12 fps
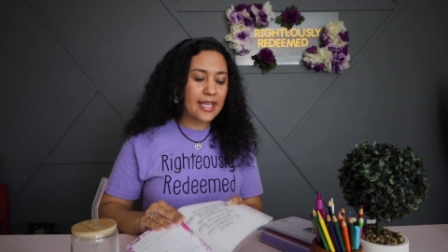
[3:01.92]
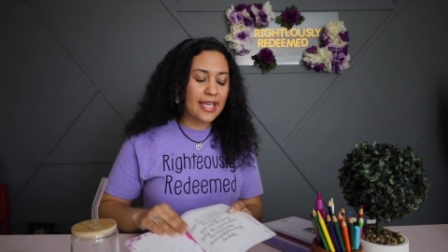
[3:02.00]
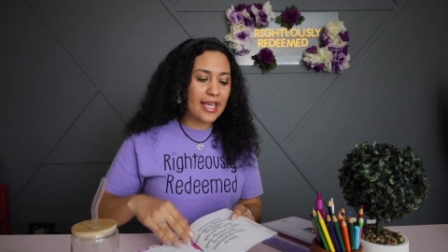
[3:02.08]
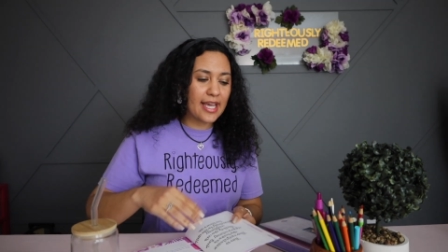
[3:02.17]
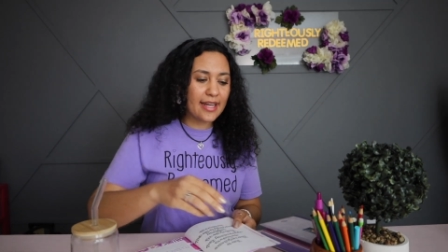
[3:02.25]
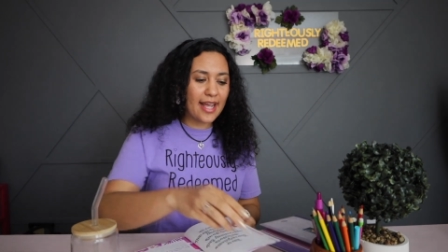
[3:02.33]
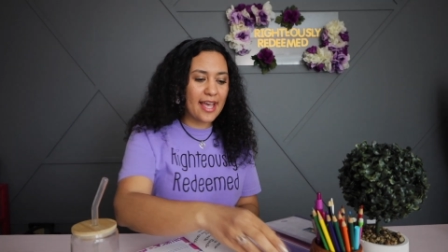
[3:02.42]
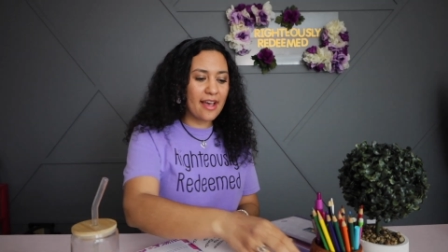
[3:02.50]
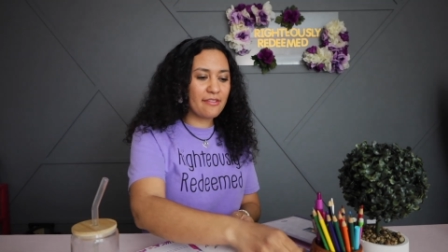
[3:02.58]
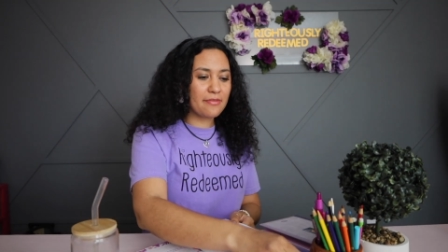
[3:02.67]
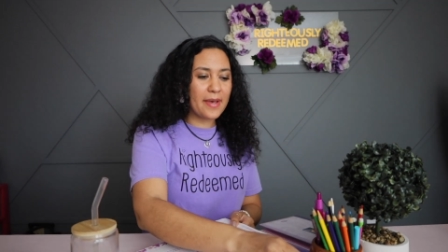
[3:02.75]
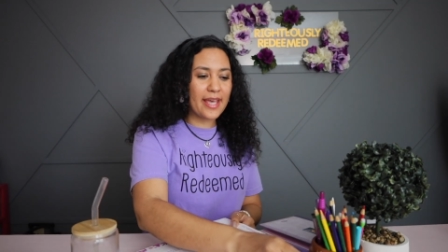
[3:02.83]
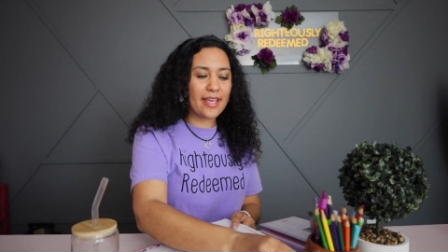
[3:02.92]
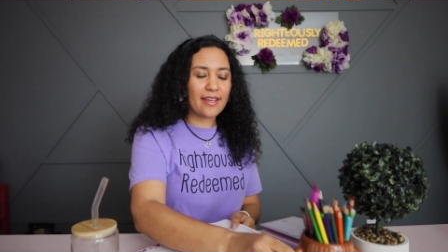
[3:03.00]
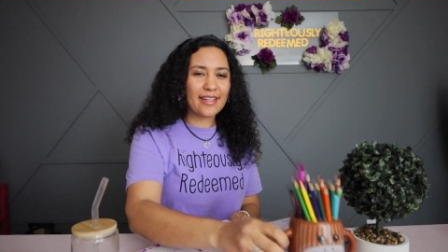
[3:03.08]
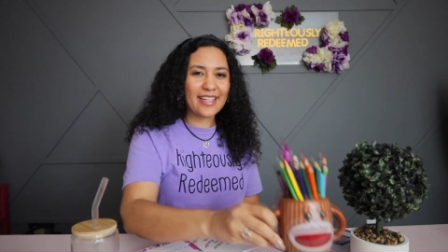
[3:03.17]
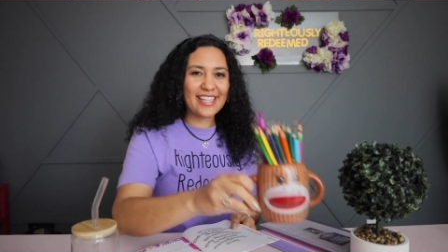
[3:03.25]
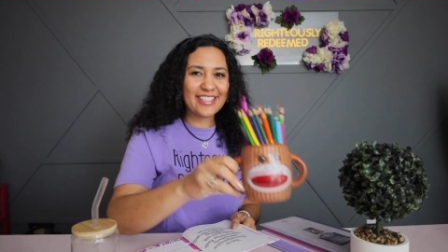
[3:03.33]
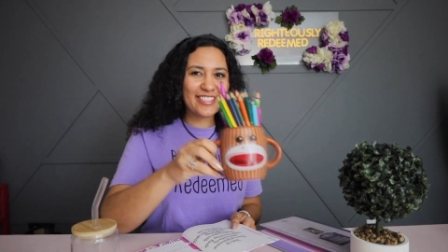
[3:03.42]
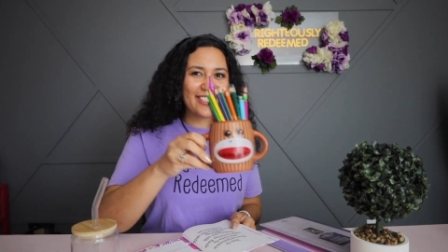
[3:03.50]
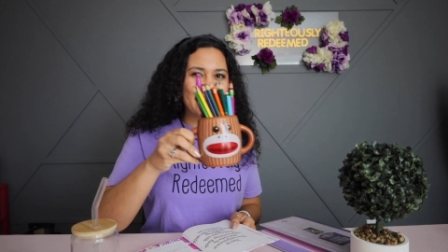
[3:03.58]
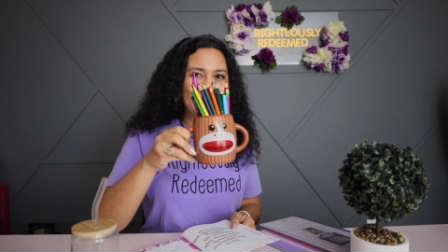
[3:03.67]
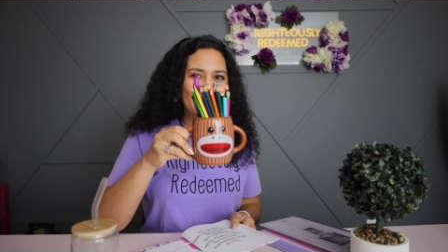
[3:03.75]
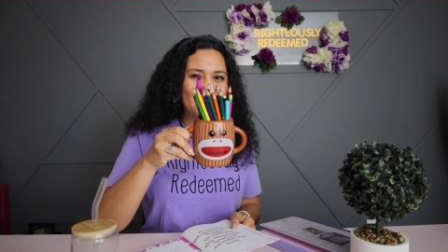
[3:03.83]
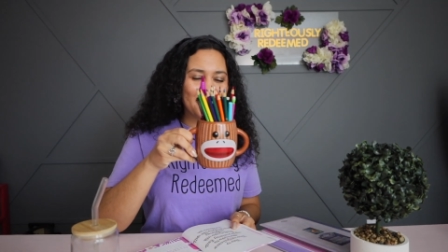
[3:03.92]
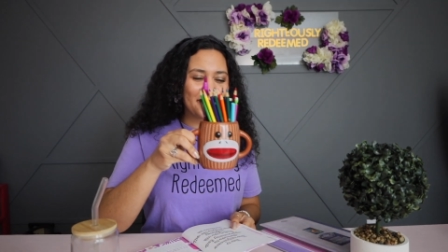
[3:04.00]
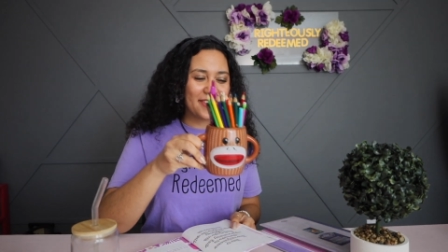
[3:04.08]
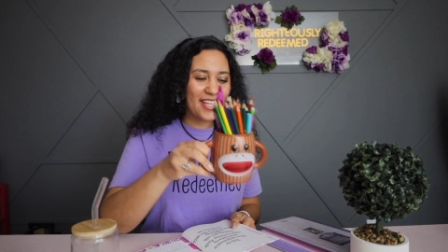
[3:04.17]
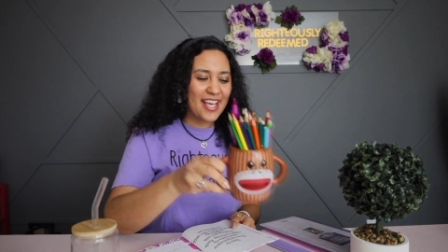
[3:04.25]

and I have my colors too.